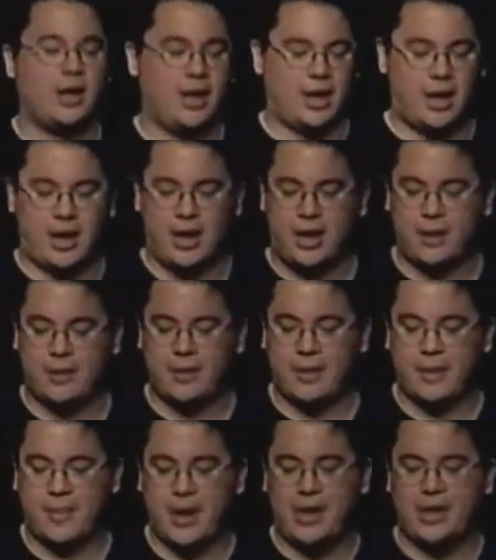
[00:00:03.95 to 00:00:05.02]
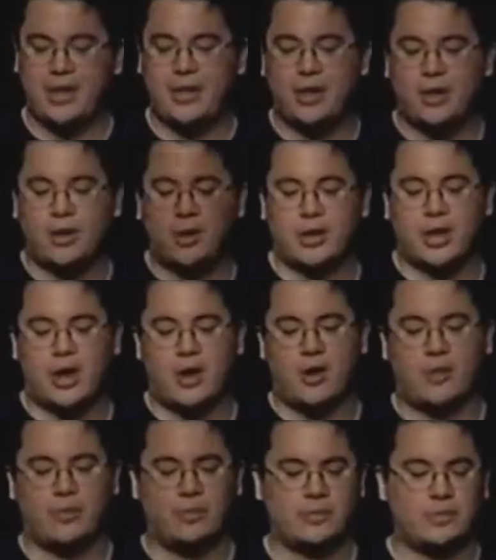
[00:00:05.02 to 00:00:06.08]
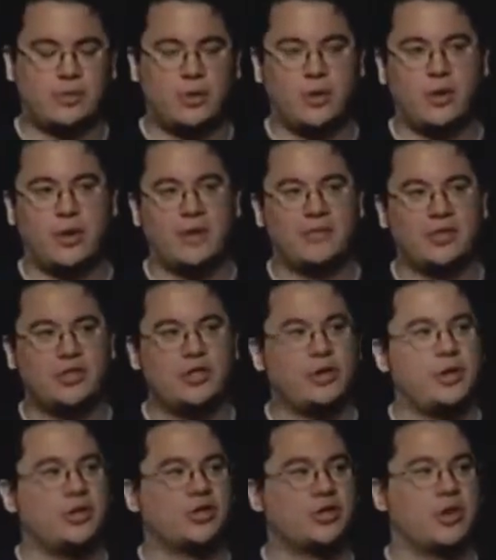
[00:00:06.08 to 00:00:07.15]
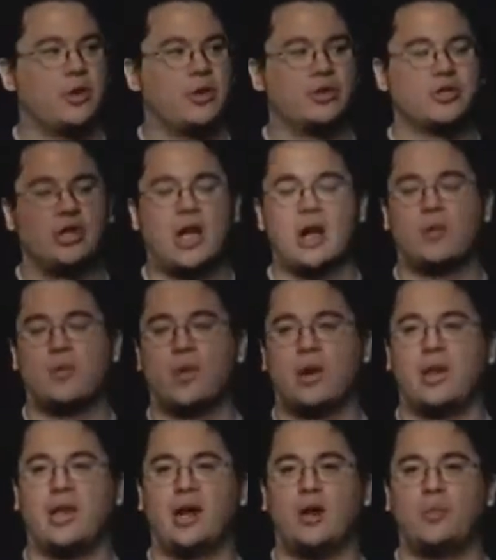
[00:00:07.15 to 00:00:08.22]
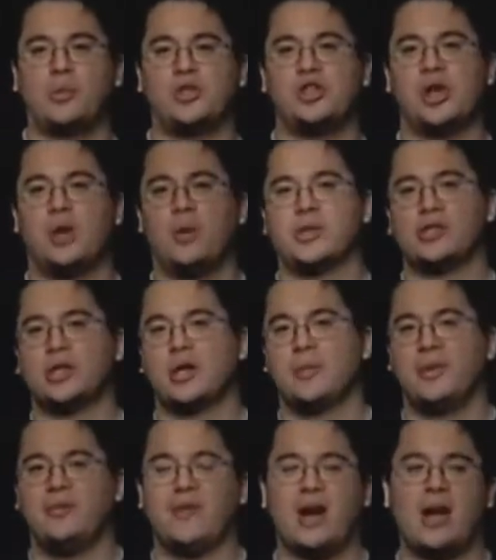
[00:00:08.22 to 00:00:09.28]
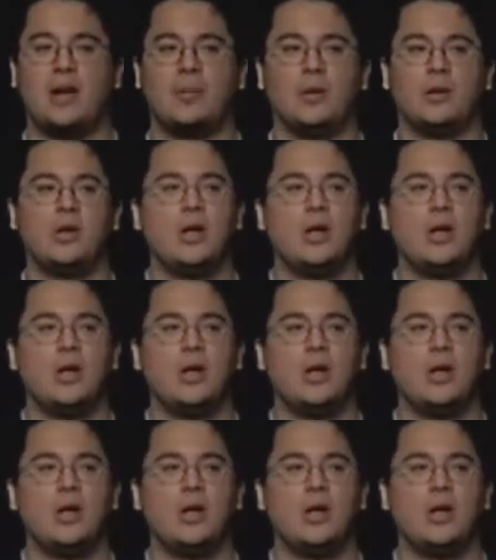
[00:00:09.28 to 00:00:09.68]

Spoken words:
About a year ago, or even 2 years ago, there was a lot of worry that OpenGL wasn't going to be viable.